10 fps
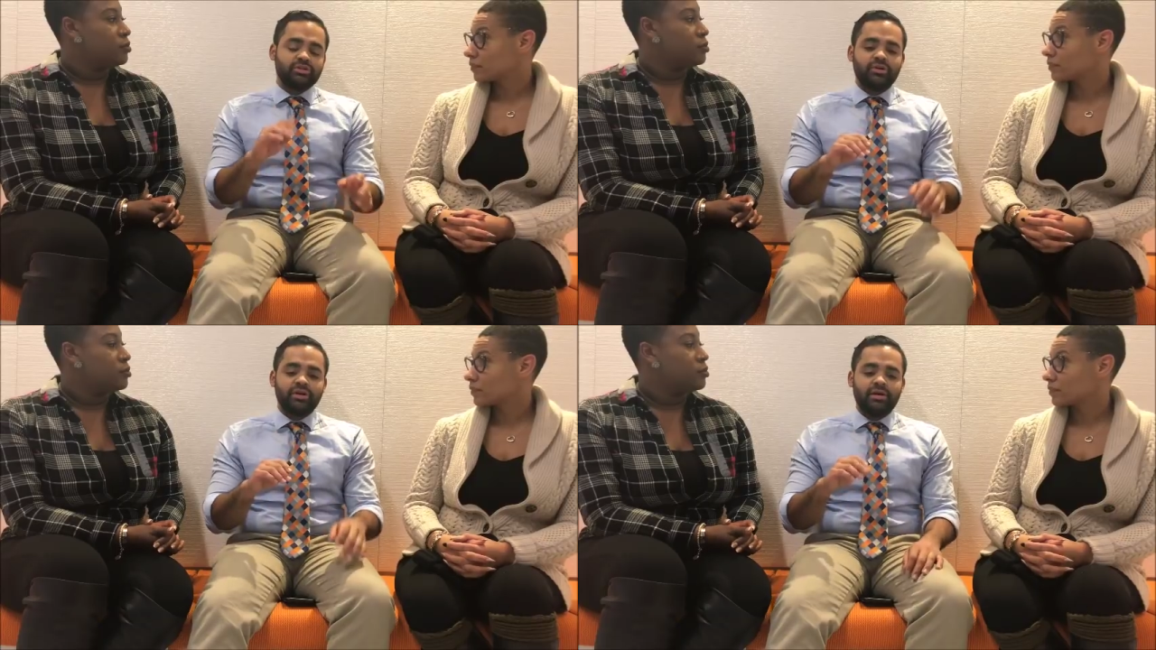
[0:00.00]

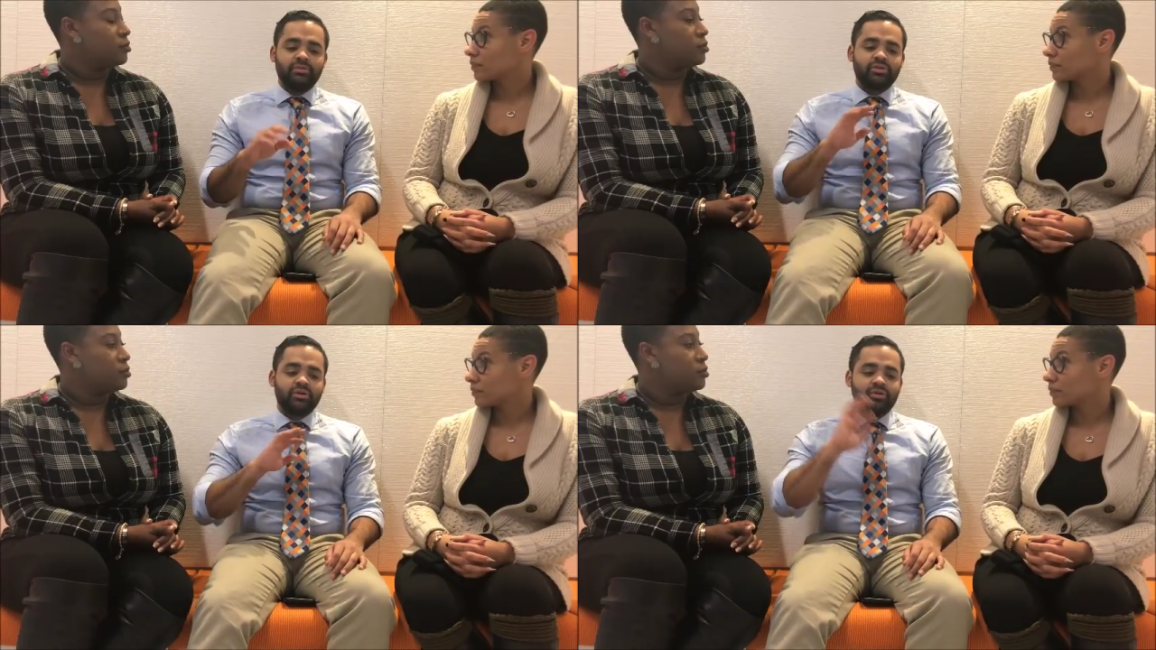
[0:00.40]
Speaker 1: story: I
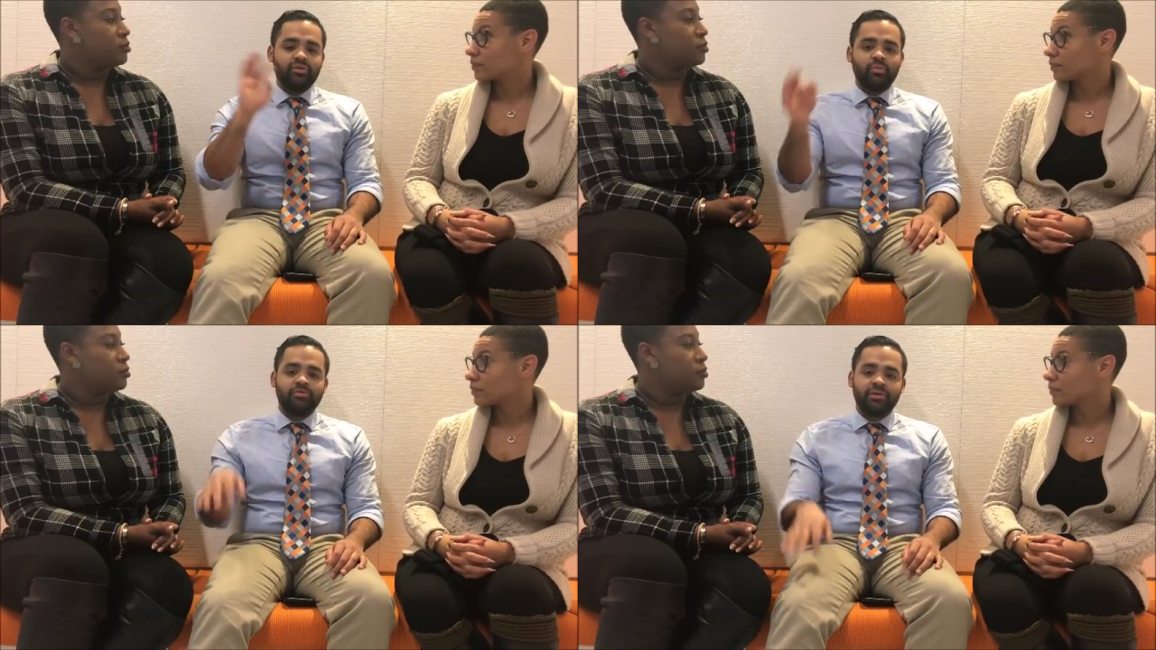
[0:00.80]
was going to
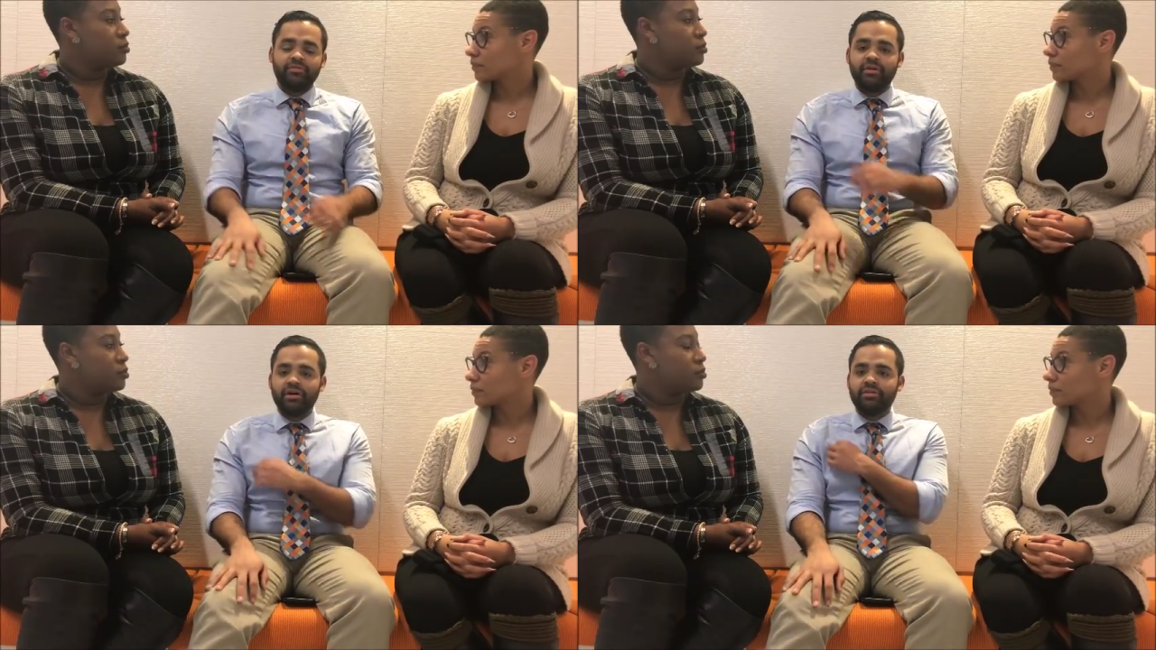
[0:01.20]
Rome with my
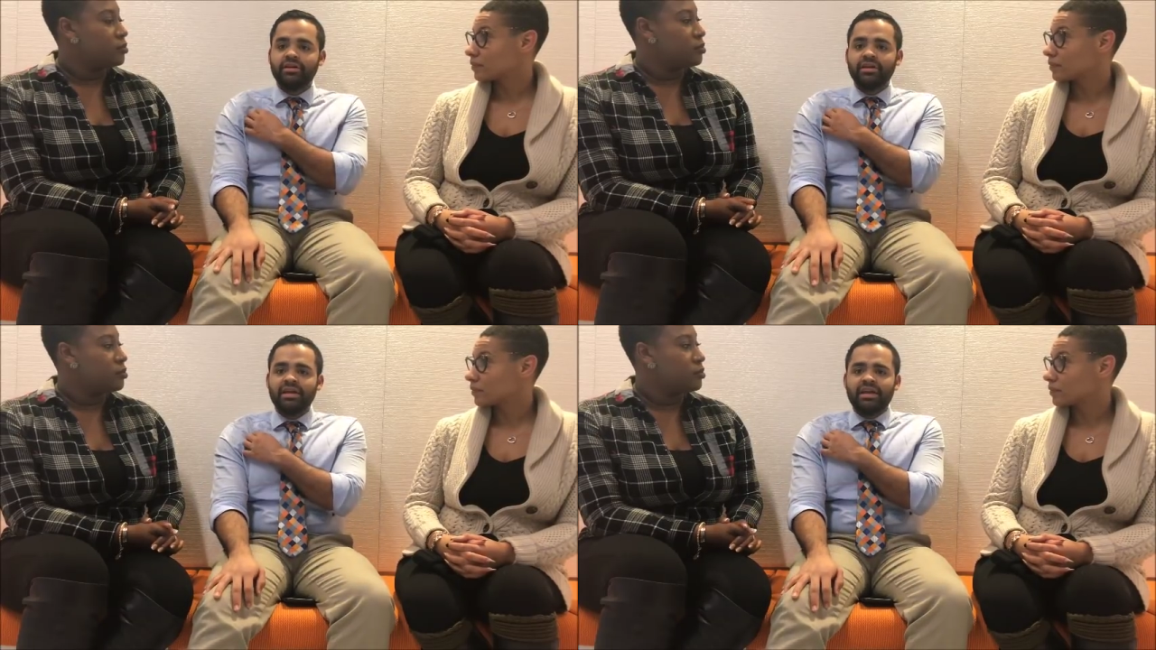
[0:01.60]

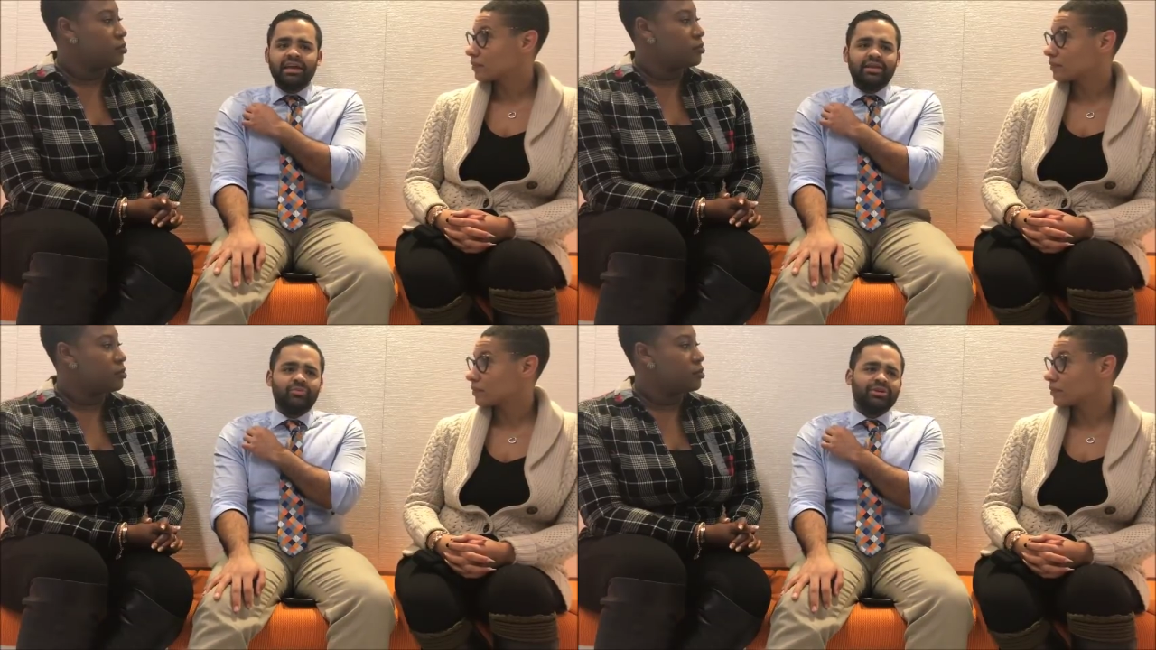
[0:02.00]
father,
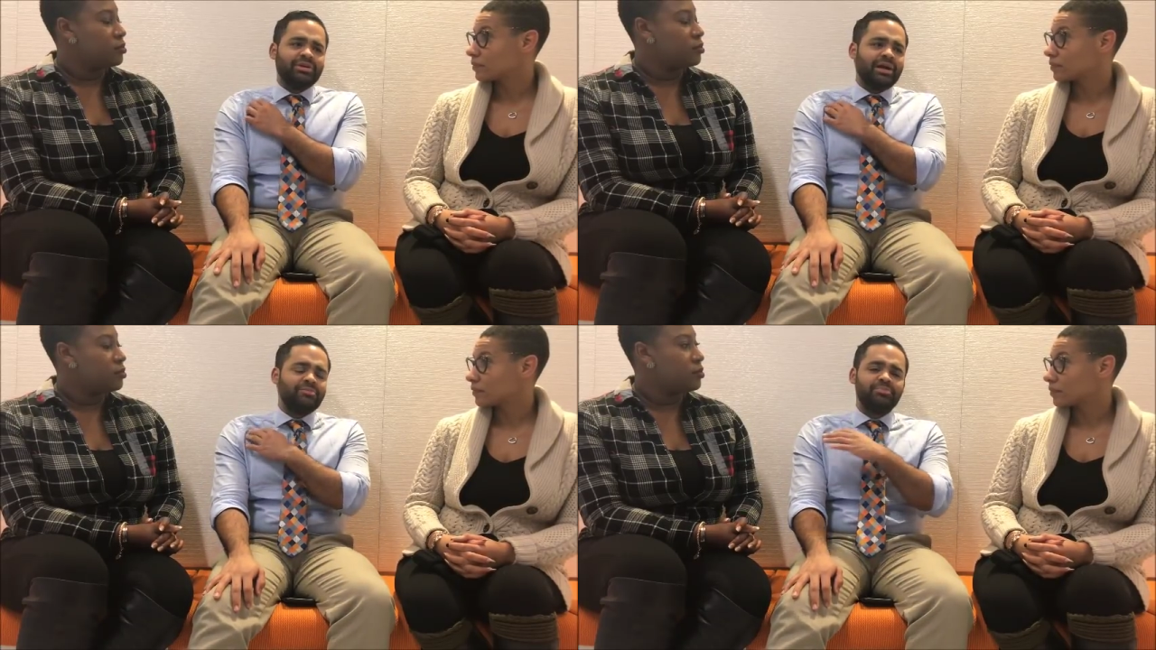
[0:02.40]
and
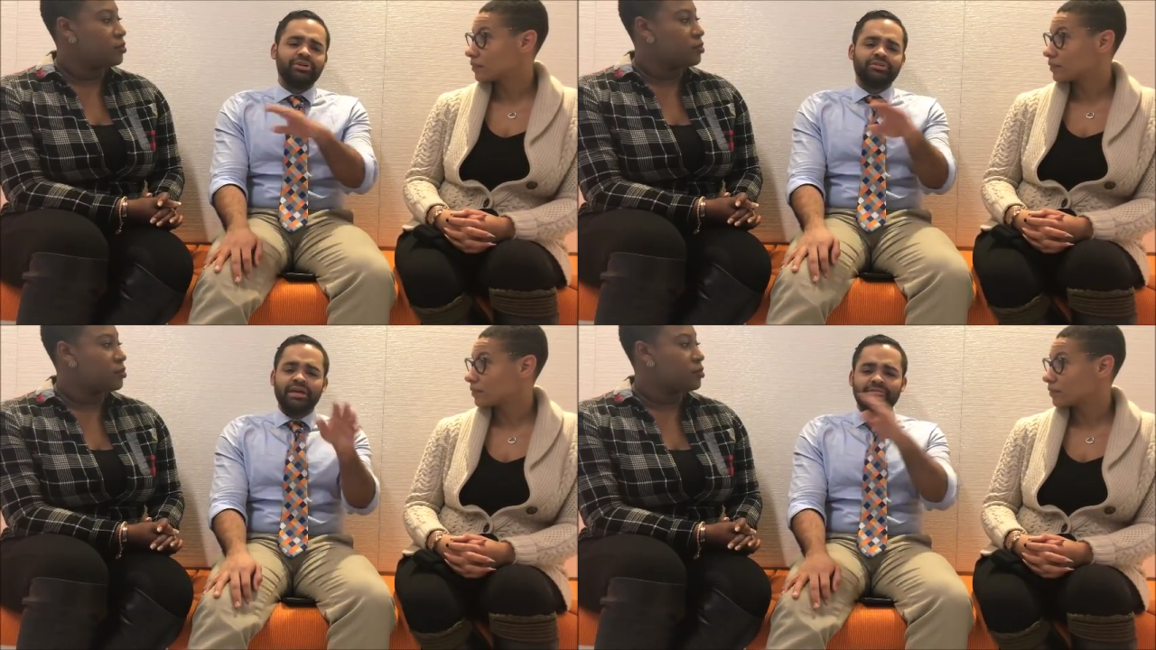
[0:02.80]
we I
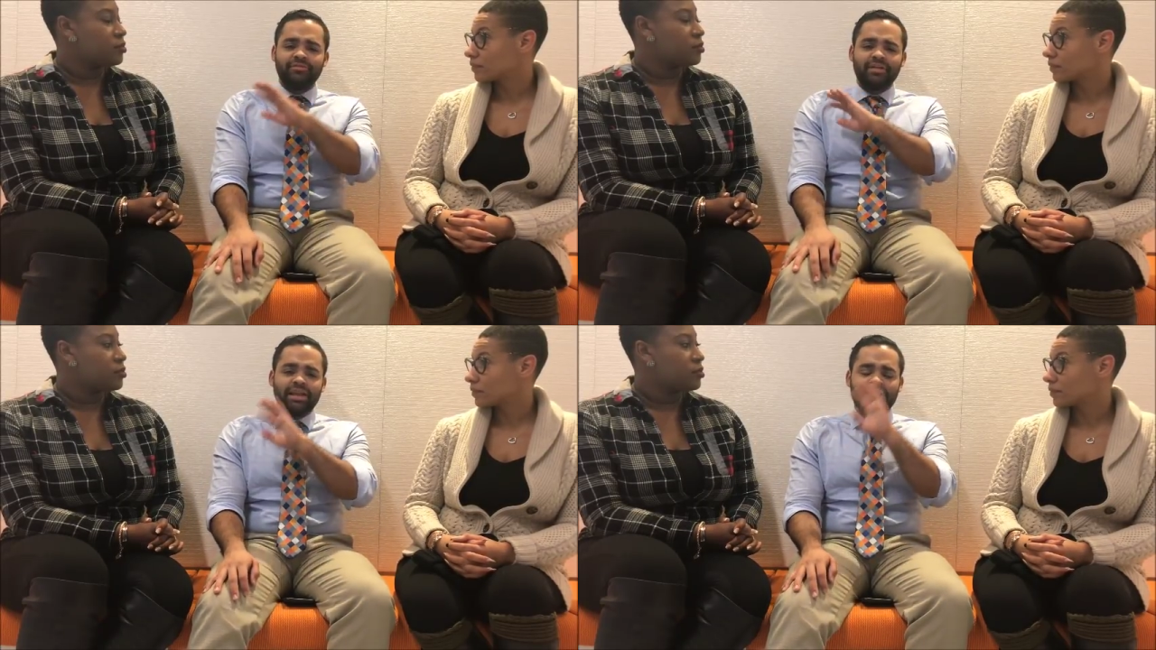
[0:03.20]
booked that
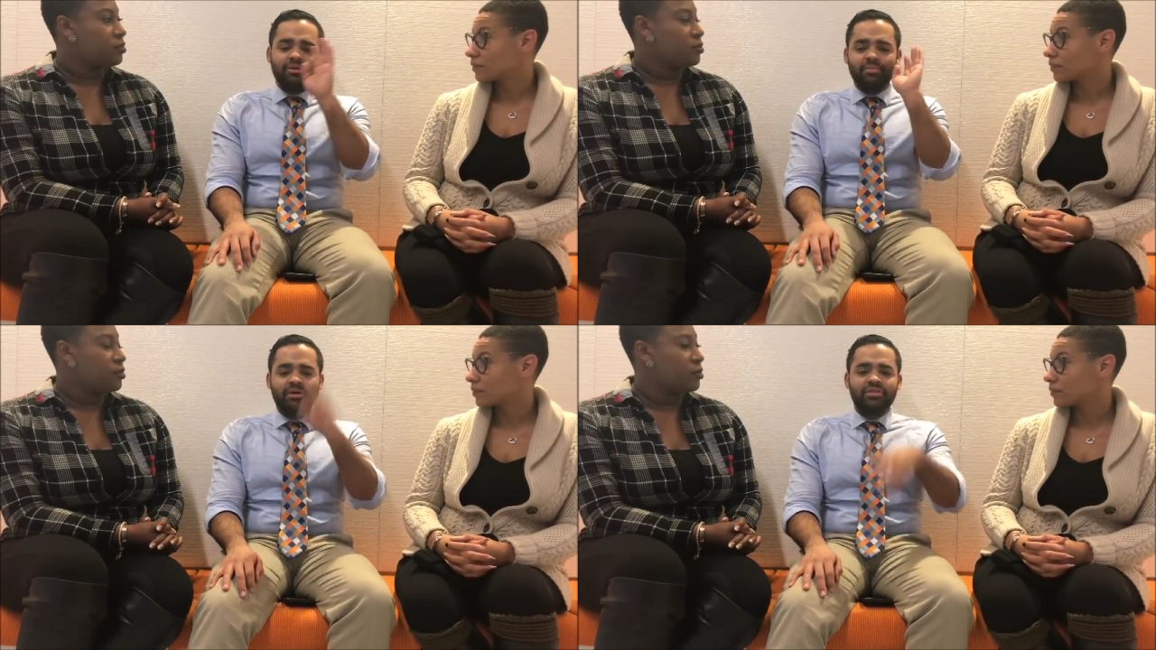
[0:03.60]
flight like
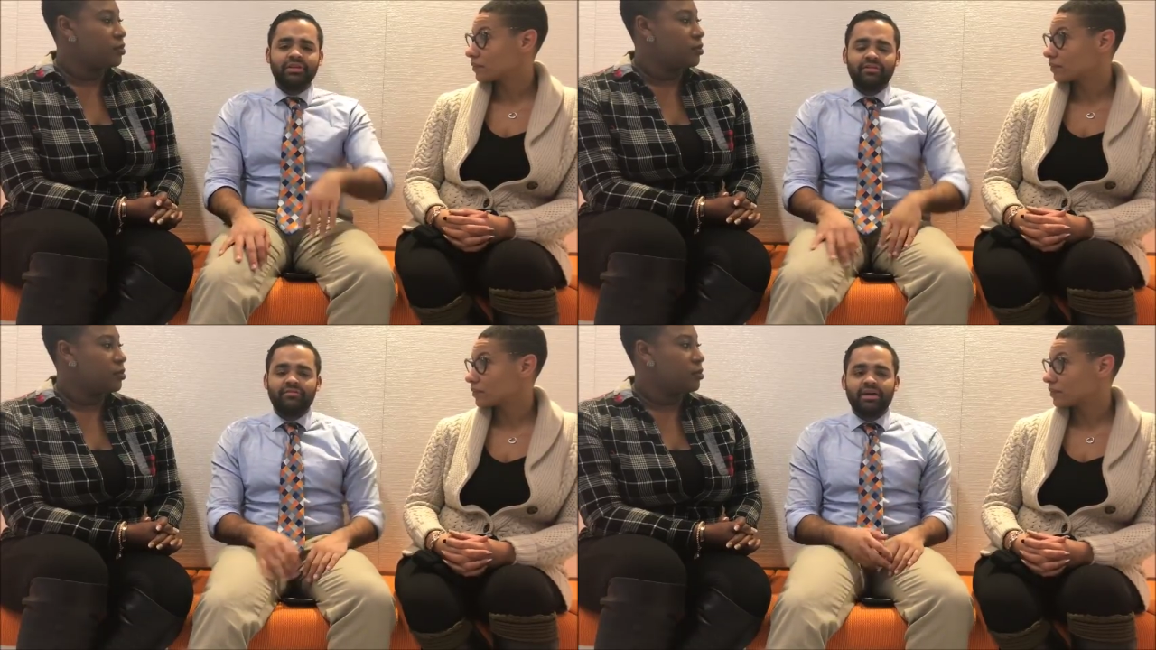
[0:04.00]
a month
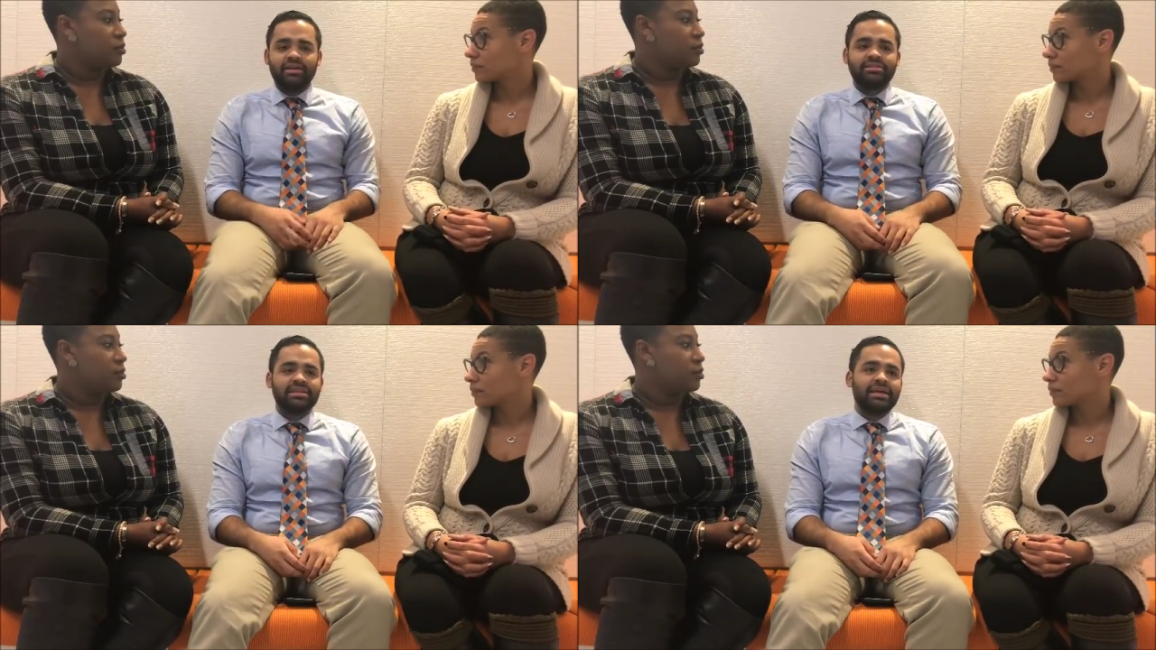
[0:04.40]
in
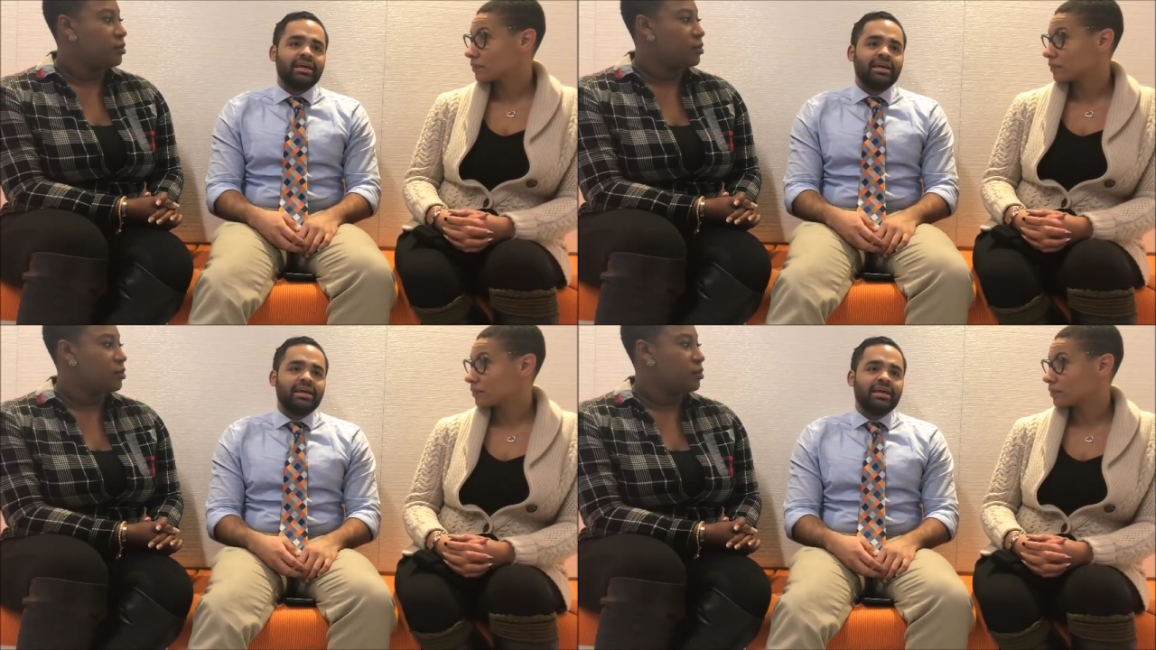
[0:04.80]
advance.